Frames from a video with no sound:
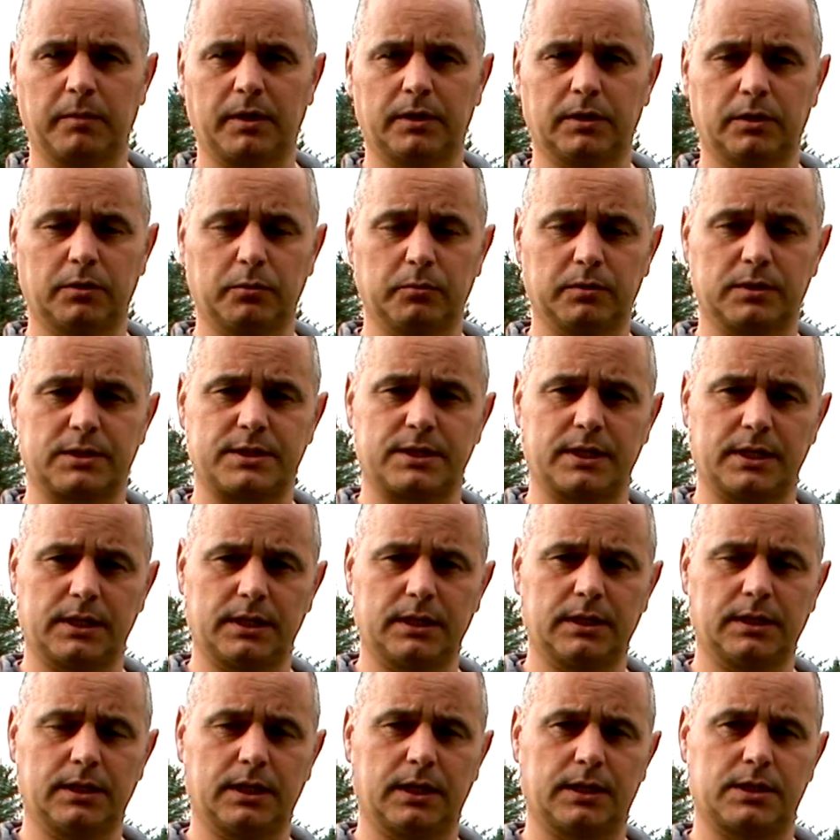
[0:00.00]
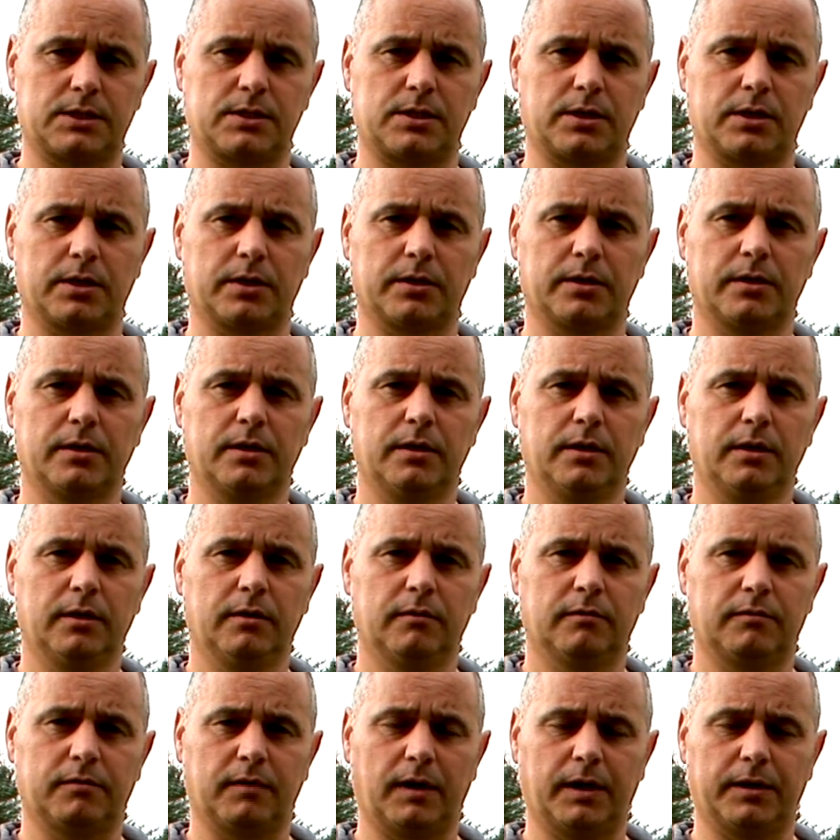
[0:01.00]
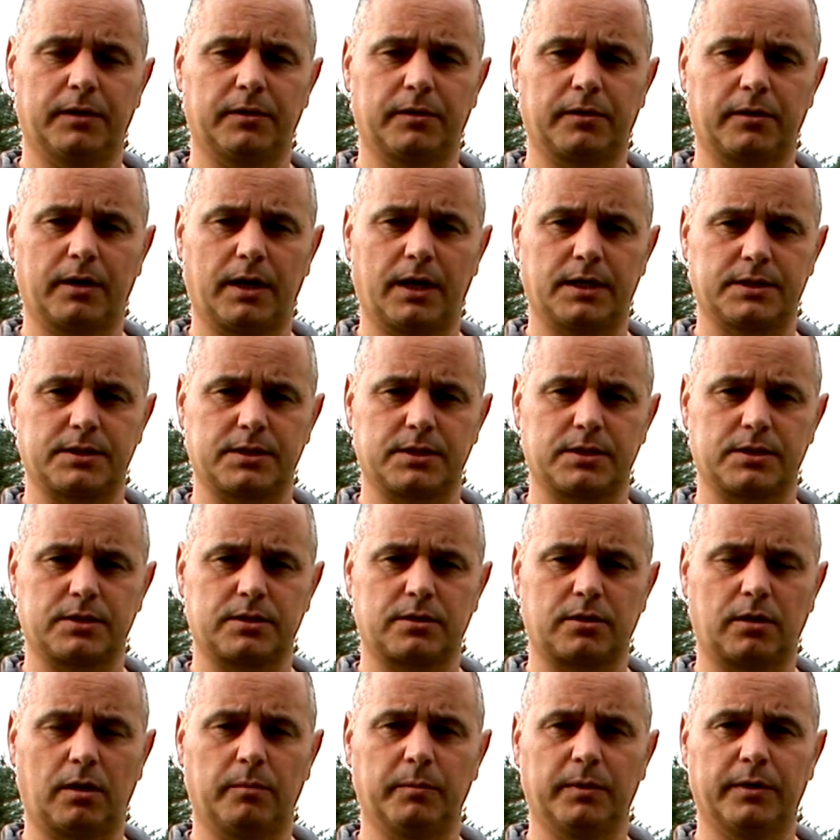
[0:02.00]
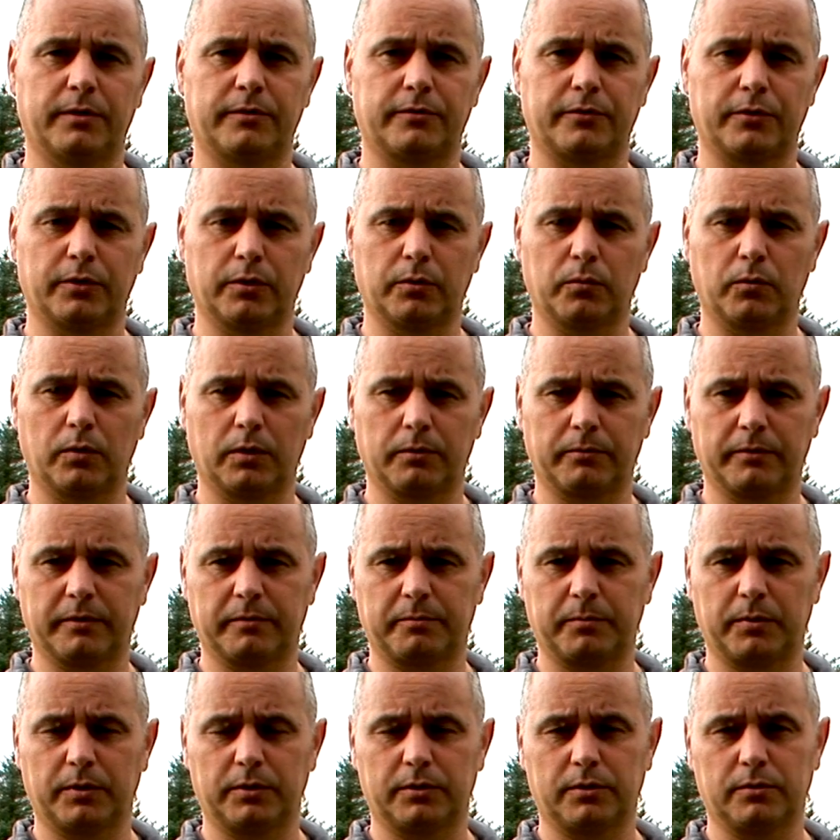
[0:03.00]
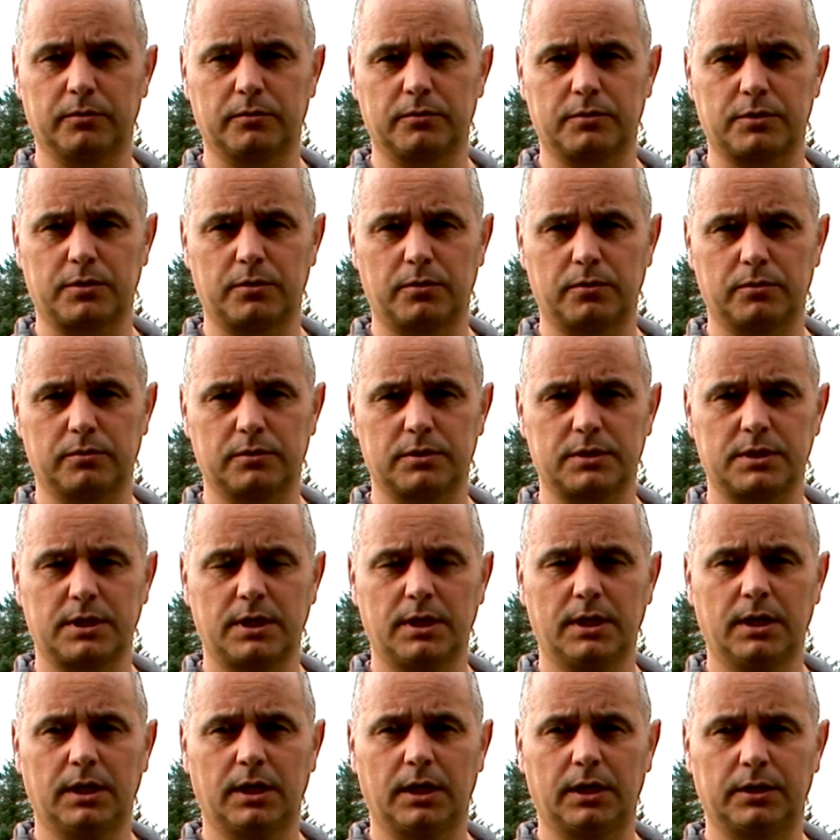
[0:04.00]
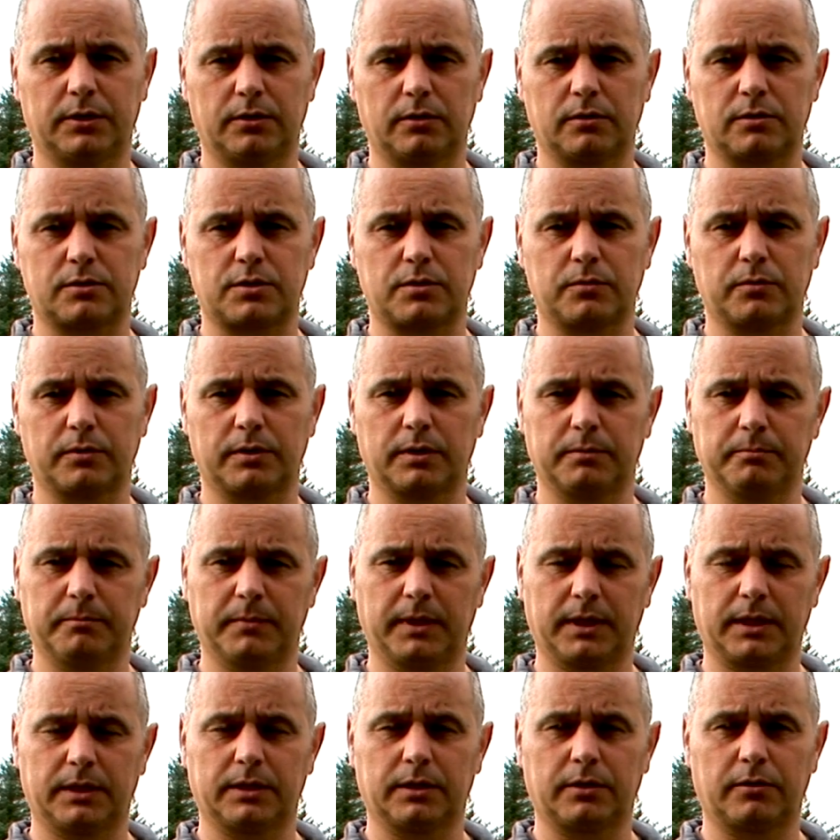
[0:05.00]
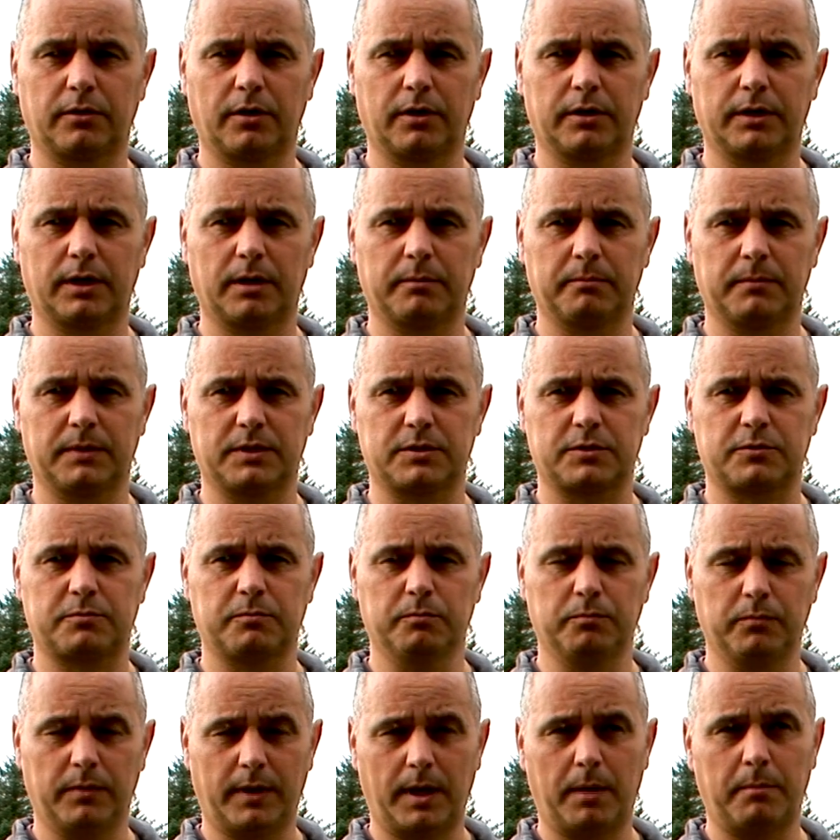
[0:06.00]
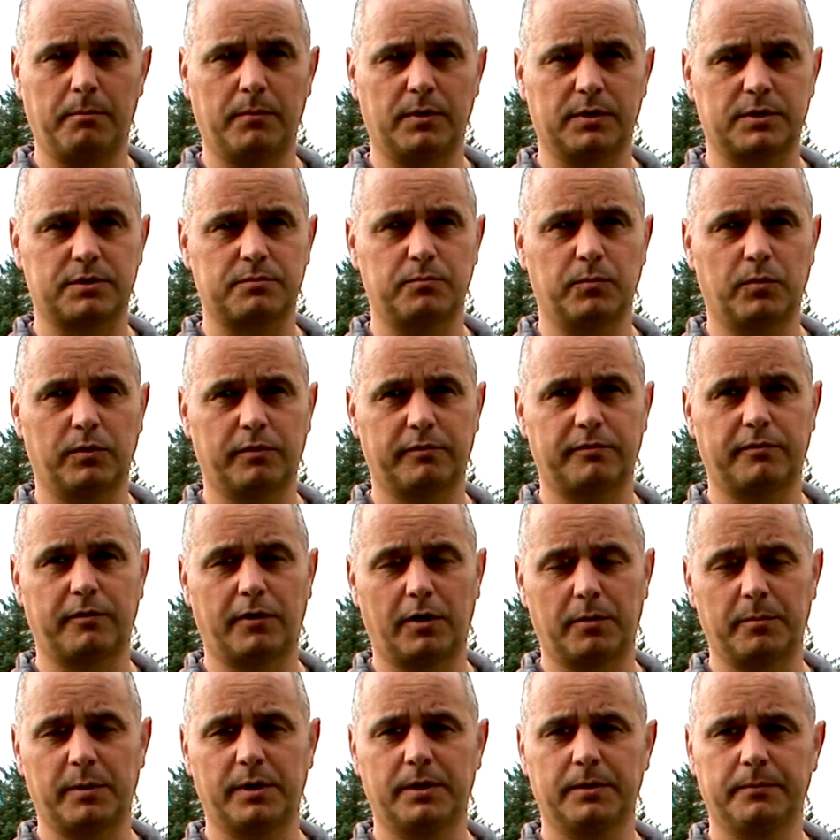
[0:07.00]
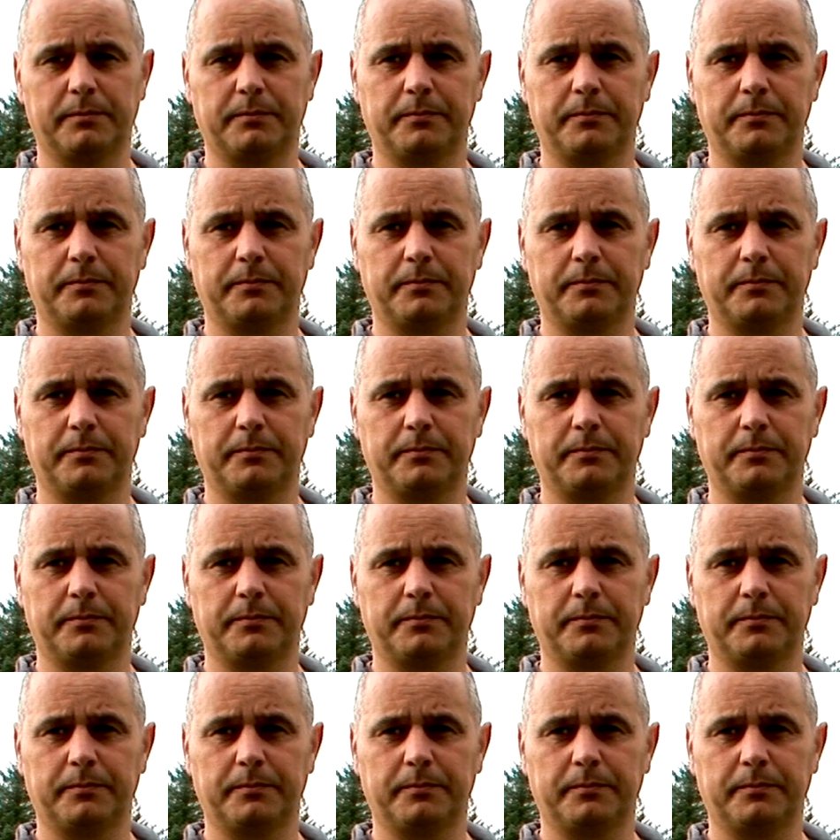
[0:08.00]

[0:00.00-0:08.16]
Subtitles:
And you will see next year finer grasses coming through where we've put those holes, and also making the ground that much more firmer.